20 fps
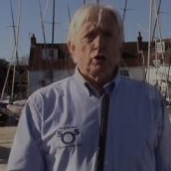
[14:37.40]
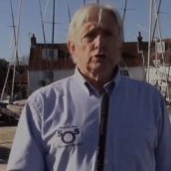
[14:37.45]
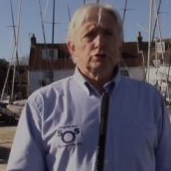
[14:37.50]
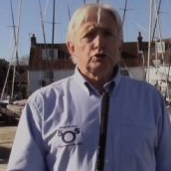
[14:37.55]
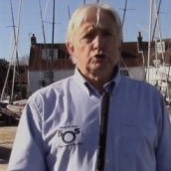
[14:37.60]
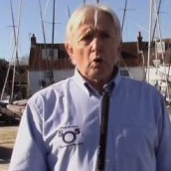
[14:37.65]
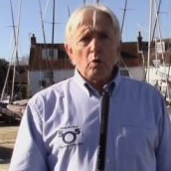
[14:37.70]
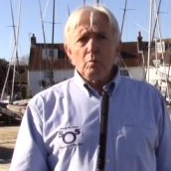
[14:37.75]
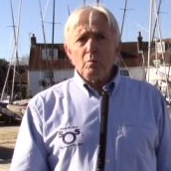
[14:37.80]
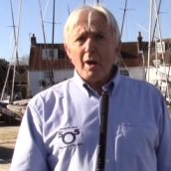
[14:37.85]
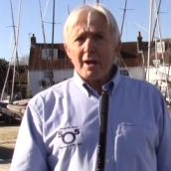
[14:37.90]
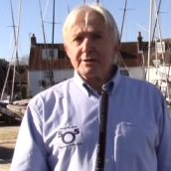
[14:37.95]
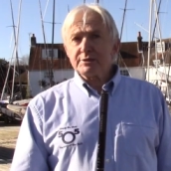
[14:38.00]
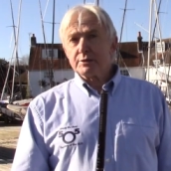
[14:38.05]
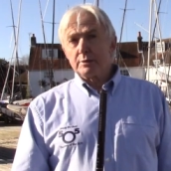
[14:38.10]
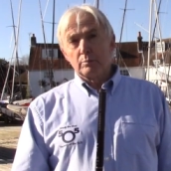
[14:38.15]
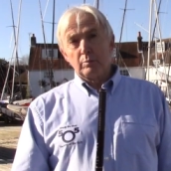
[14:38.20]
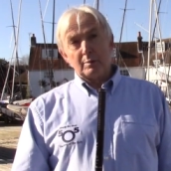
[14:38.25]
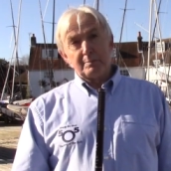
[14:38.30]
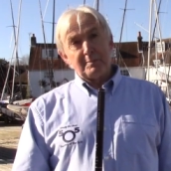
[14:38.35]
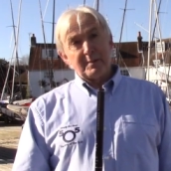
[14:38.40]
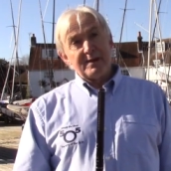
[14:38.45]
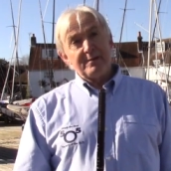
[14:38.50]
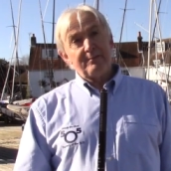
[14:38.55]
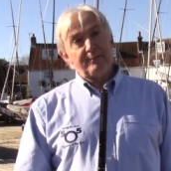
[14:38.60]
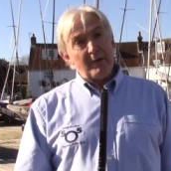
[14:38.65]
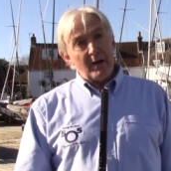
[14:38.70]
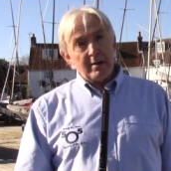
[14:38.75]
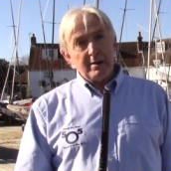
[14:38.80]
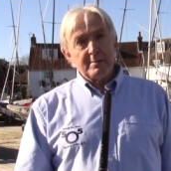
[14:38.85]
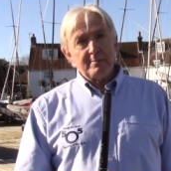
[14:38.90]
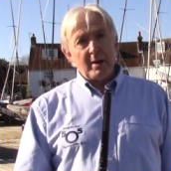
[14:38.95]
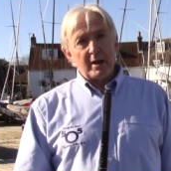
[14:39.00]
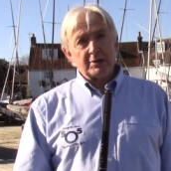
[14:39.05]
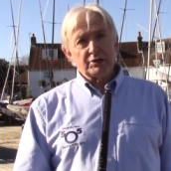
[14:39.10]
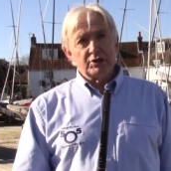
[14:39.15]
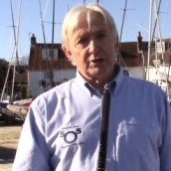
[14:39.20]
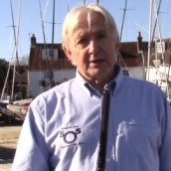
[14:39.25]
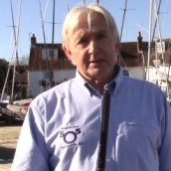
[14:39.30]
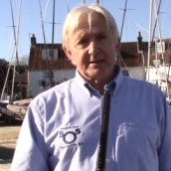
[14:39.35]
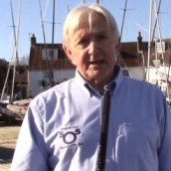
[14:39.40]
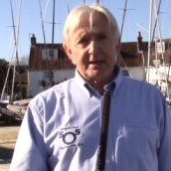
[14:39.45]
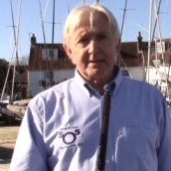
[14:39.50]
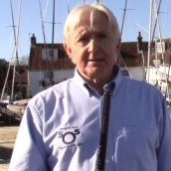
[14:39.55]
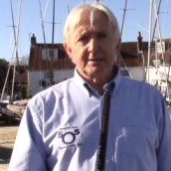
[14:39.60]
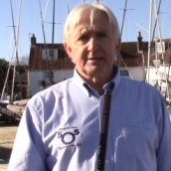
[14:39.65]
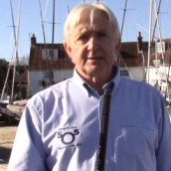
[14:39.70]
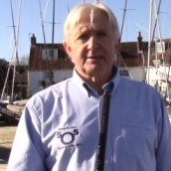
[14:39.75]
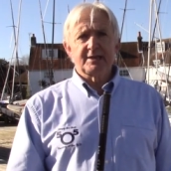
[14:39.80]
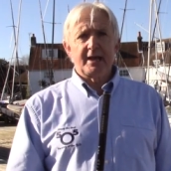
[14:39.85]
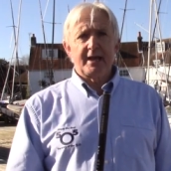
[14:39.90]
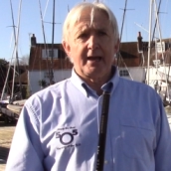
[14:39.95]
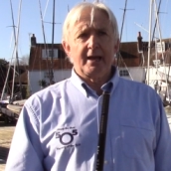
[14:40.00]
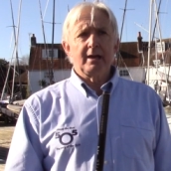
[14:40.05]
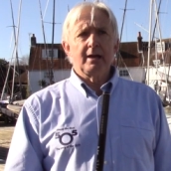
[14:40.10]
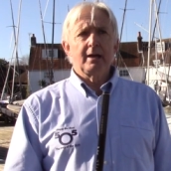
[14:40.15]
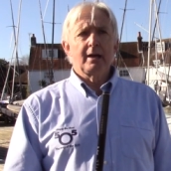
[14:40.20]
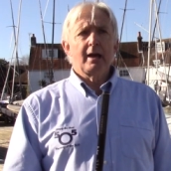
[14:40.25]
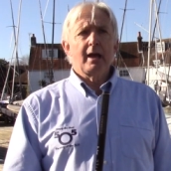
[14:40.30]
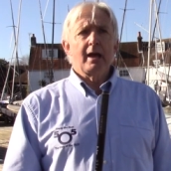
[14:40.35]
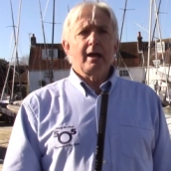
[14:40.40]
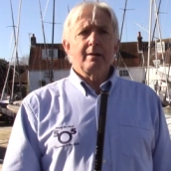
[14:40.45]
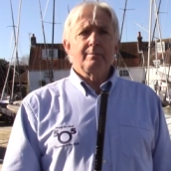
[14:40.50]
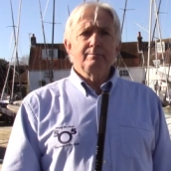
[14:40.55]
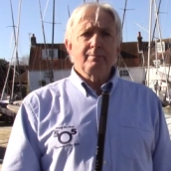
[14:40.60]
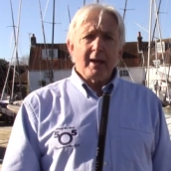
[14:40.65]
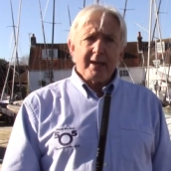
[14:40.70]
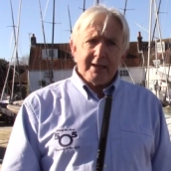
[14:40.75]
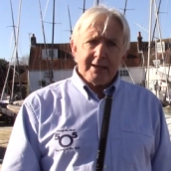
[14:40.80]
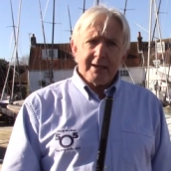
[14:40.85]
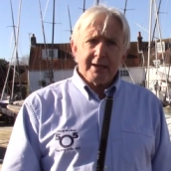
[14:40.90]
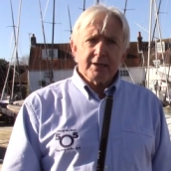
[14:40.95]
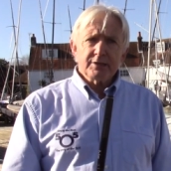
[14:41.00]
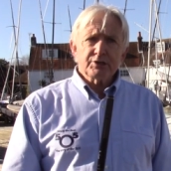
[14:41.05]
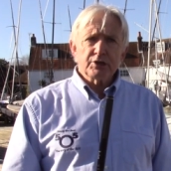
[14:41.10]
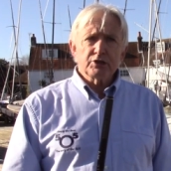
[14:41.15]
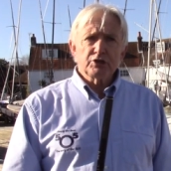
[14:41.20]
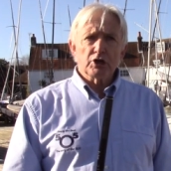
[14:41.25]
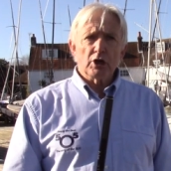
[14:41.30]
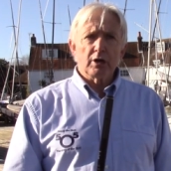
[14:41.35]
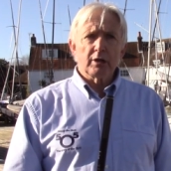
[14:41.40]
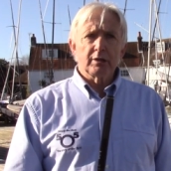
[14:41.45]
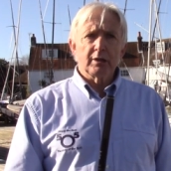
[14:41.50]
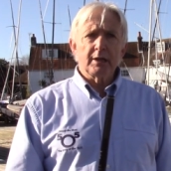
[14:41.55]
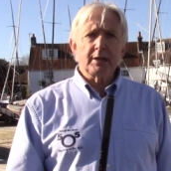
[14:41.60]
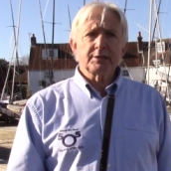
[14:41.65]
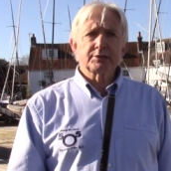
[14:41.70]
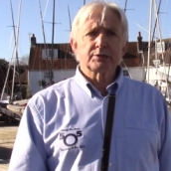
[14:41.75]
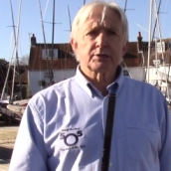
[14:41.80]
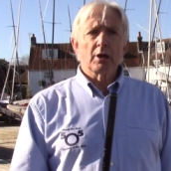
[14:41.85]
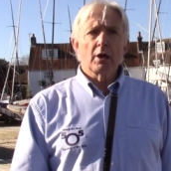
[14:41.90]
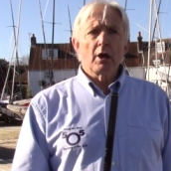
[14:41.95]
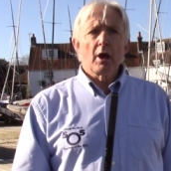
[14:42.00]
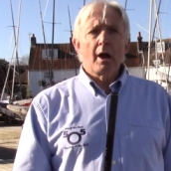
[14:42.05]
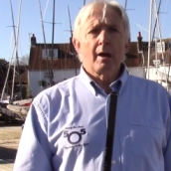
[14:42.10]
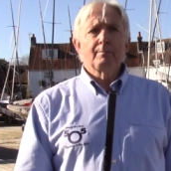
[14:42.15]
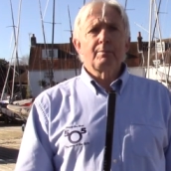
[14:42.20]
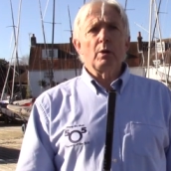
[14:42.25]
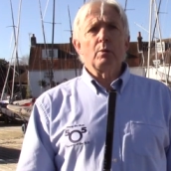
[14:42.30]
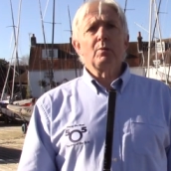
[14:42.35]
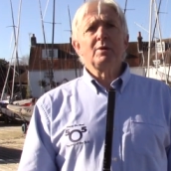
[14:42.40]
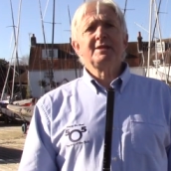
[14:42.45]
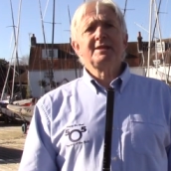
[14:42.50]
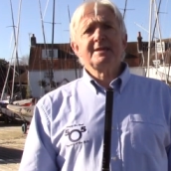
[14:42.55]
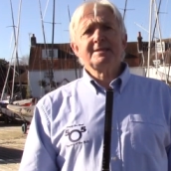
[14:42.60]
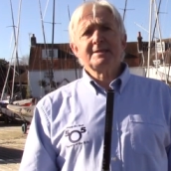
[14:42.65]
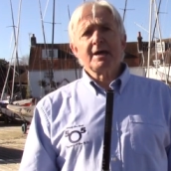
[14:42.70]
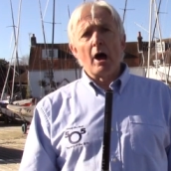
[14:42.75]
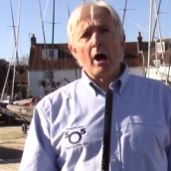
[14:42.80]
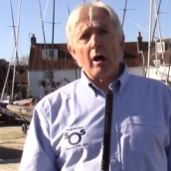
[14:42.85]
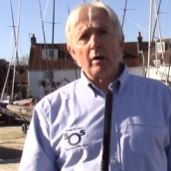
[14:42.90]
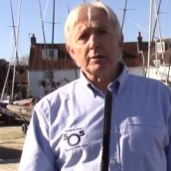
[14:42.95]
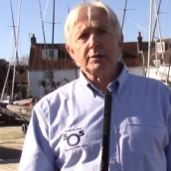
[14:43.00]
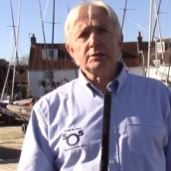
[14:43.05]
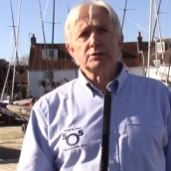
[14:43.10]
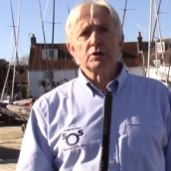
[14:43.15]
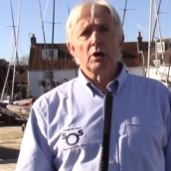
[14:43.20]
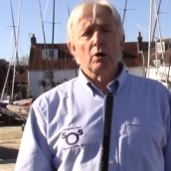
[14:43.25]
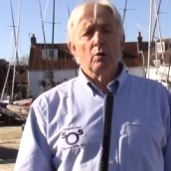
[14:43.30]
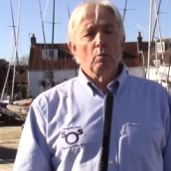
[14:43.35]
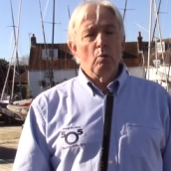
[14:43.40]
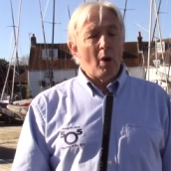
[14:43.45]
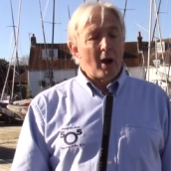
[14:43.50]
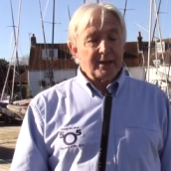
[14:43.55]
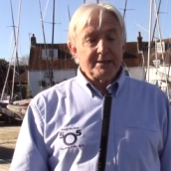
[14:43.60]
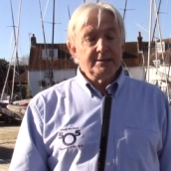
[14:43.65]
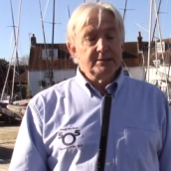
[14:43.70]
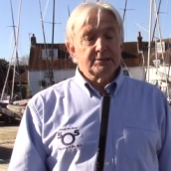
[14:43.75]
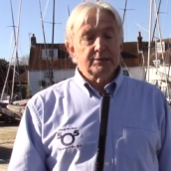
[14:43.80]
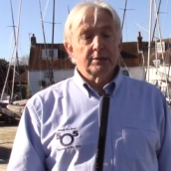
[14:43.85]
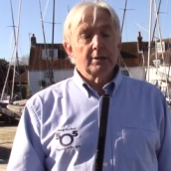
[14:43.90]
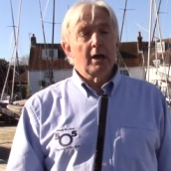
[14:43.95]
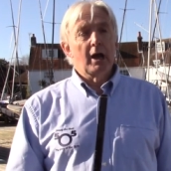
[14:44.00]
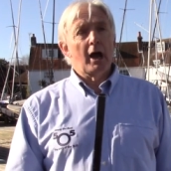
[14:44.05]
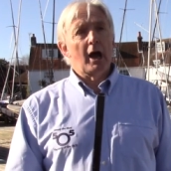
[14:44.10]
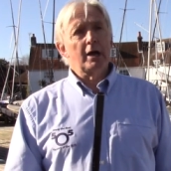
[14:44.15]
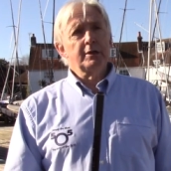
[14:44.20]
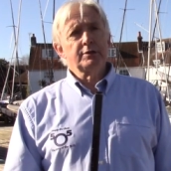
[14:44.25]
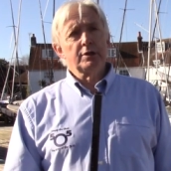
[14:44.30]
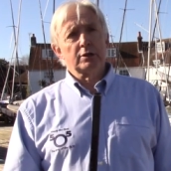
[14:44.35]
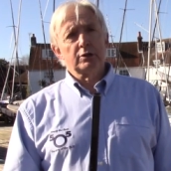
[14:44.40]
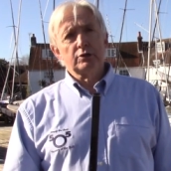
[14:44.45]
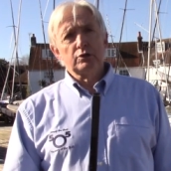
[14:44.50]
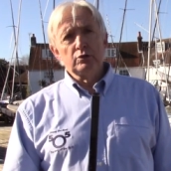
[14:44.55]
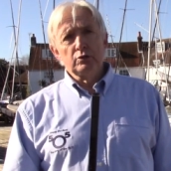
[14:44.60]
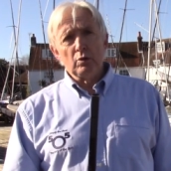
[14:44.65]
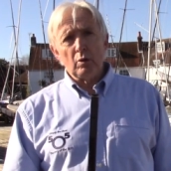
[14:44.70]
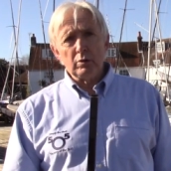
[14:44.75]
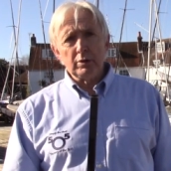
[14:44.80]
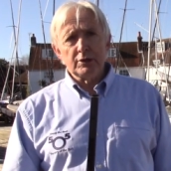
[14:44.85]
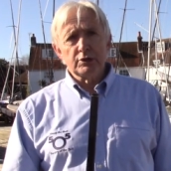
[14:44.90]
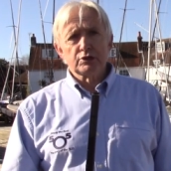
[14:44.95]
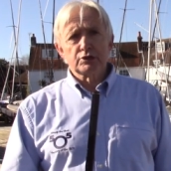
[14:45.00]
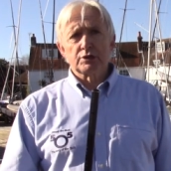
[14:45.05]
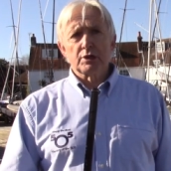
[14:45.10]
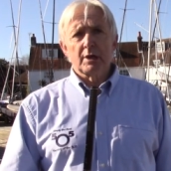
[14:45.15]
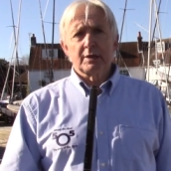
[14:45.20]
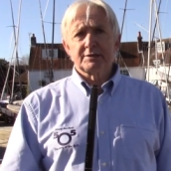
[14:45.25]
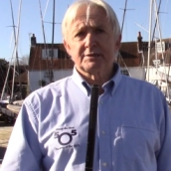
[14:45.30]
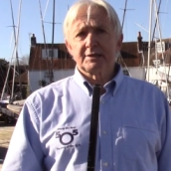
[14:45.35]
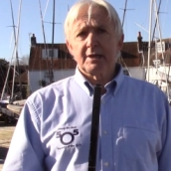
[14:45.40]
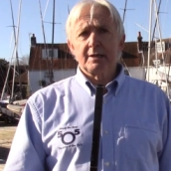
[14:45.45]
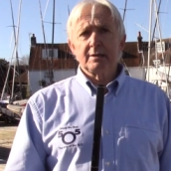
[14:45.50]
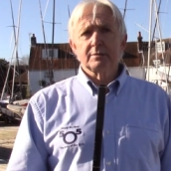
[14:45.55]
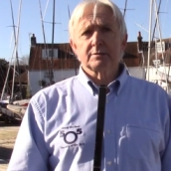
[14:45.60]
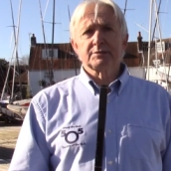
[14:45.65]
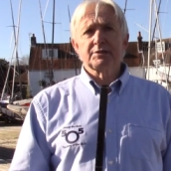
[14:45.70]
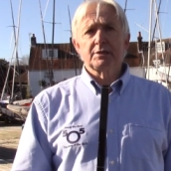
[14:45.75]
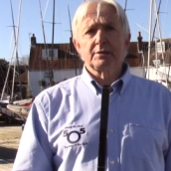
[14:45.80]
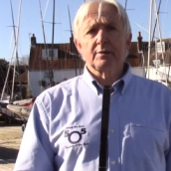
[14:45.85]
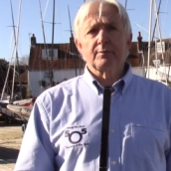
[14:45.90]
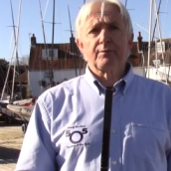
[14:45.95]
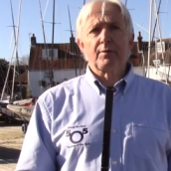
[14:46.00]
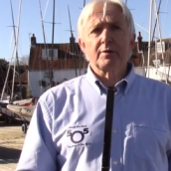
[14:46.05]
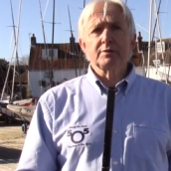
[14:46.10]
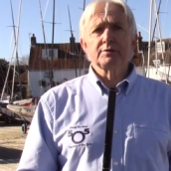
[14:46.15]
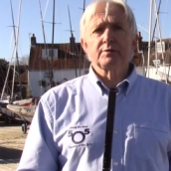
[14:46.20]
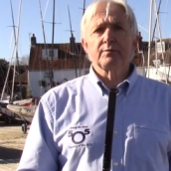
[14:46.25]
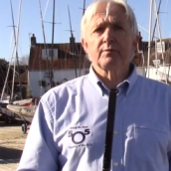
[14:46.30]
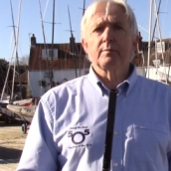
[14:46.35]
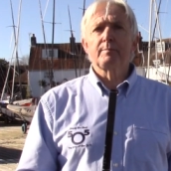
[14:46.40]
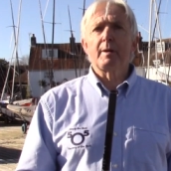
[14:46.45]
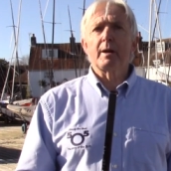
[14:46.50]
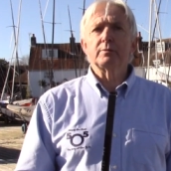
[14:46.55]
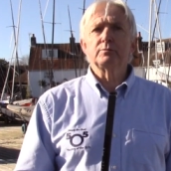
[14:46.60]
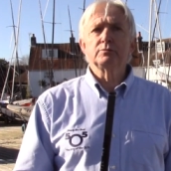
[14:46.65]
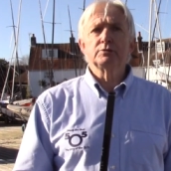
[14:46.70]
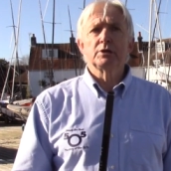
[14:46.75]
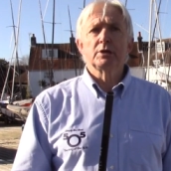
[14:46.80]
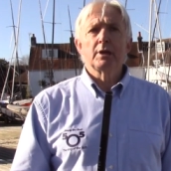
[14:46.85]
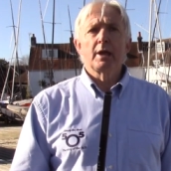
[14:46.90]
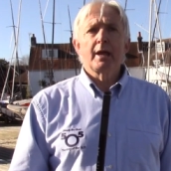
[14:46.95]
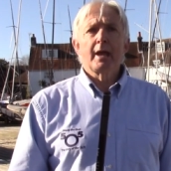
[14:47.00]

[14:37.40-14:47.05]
John Westell would be very much in attendance here, mainly as a journalist, but with his height, weight, and acknowledged skills in the front of a boat,